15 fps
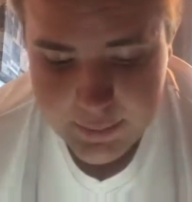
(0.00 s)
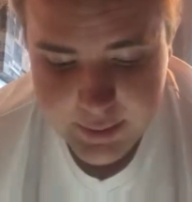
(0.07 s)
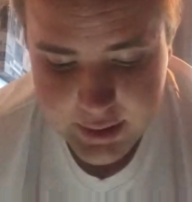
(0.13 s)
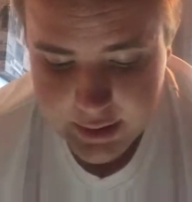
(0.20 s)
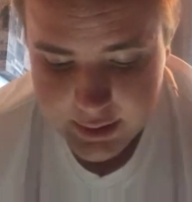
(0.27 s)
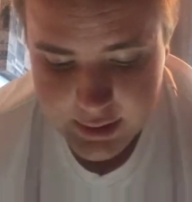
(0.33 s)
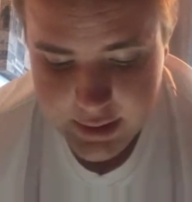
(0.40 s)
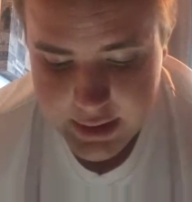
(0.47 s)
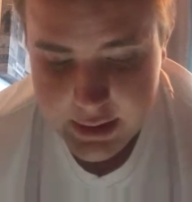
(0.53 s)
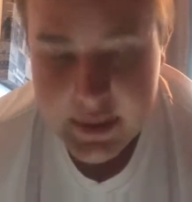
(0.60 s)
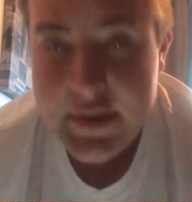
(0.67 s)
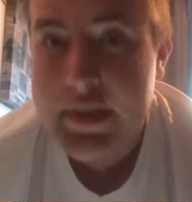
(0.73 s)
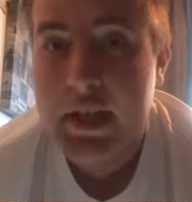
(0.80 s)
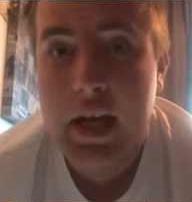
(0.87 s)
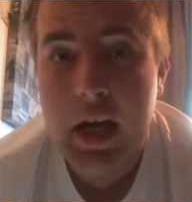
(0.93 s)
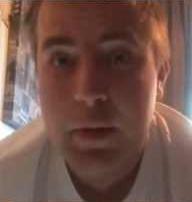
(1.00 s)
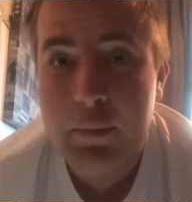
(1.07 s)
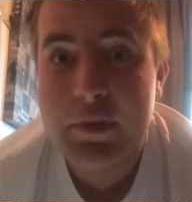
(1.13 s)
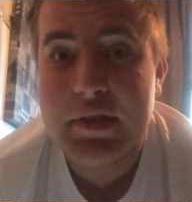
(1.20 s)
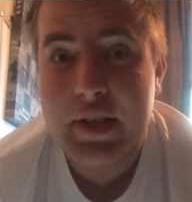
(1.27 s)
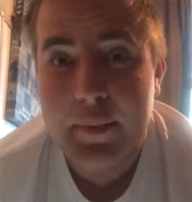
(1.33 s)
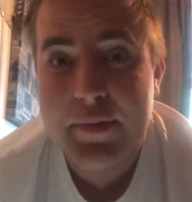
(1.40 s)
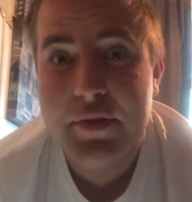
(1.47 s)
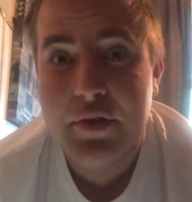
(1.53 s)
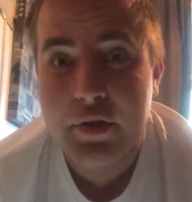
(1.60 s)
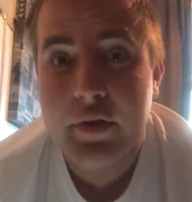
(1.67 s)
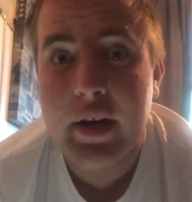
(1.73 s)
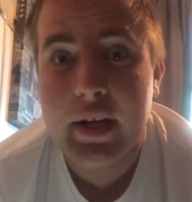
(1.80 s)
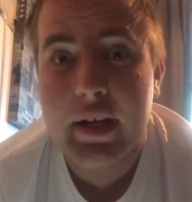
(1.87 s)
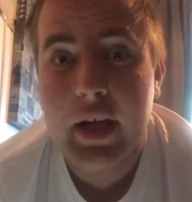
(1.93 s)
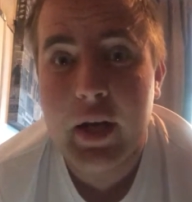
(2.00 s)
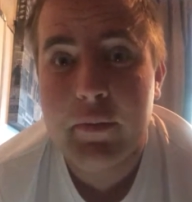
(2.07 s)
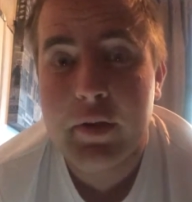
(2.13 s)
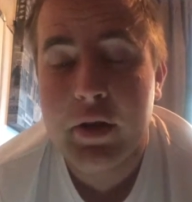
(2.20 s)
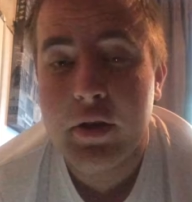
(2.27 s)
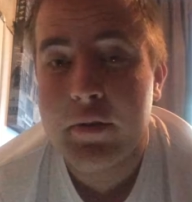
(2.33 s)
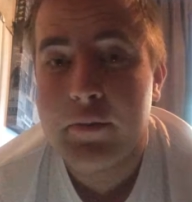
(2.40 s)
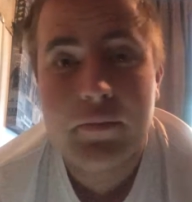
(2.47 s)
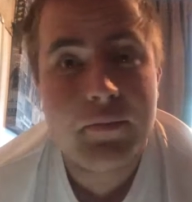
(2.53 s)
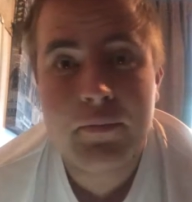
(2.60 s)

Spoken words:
But yeah, this game was an absolute great game though.